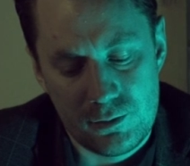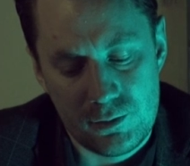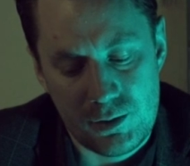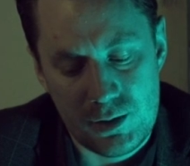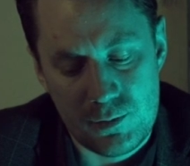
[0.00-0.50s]

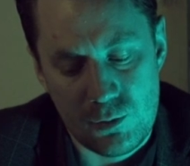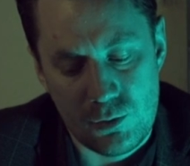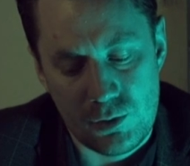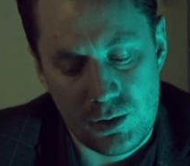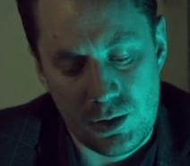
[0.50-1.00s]
The next
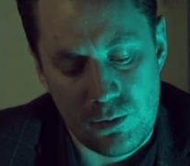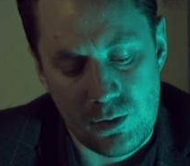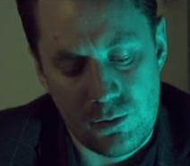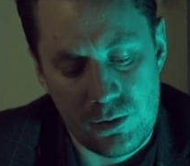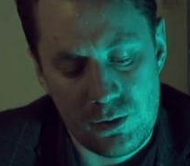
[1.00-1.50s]
morning,
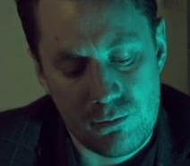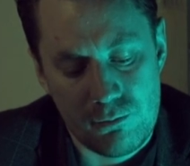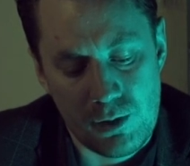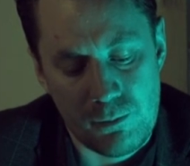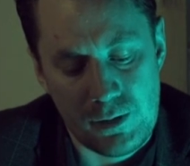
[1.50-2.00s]
however,
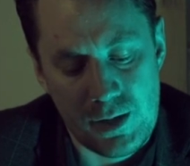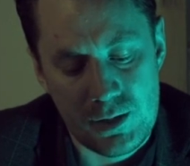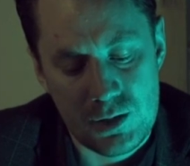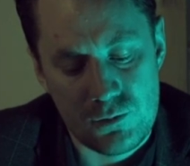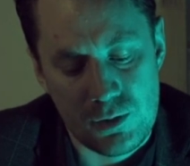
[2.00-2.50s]
my
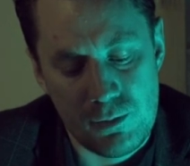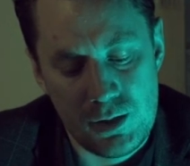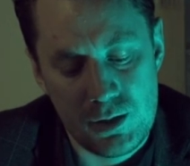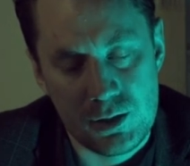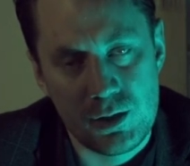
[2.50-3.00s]
plans were
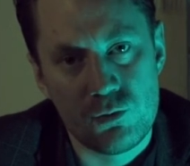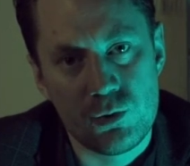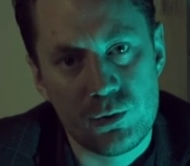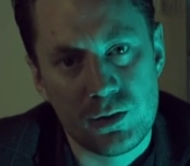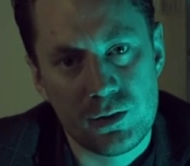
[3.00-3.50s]
immediately
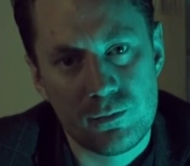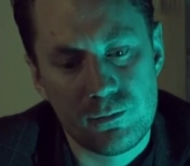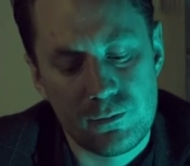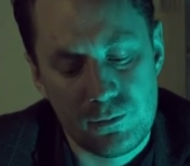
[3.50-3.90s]
ruined.